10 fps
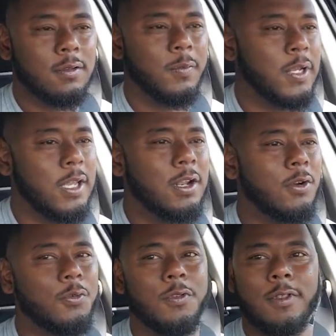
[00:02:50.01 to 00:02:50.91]
but he
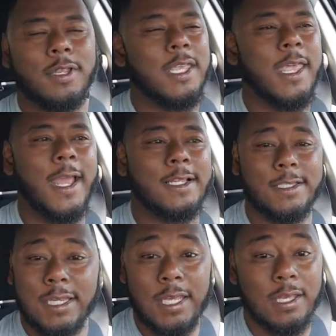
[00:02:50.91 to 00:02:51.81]
can't
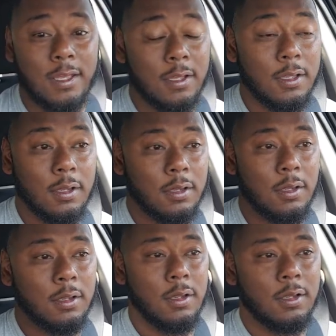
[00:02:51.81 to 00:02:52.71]
see.
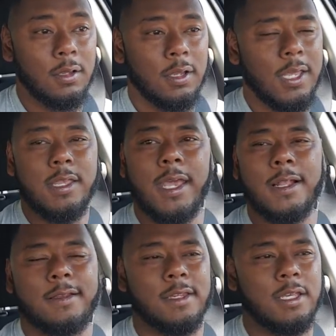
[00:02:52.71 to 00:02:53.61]
He
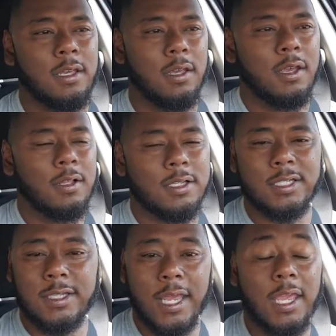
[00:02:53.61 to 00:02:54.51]
can't see the
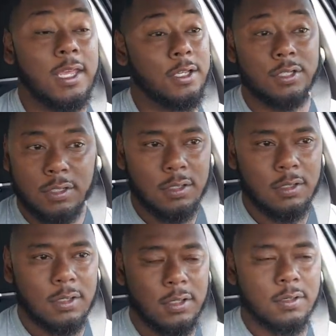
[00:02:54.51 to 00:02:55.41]
stage.
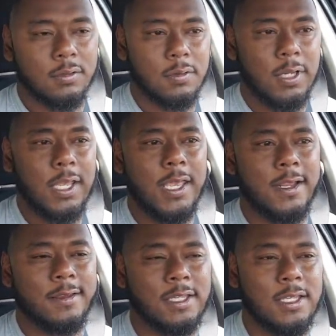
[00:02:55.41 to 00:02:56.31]
He
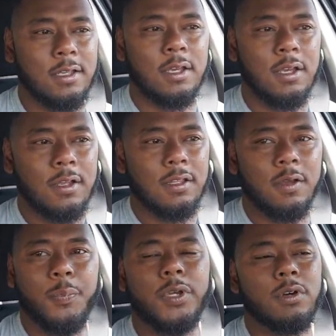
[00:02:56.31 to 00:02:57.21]
can't see
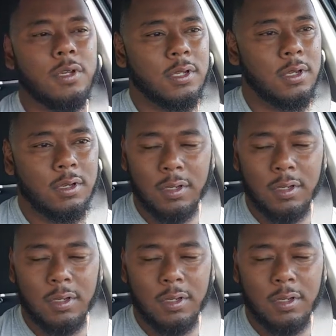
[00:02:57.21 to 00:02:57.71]
the building.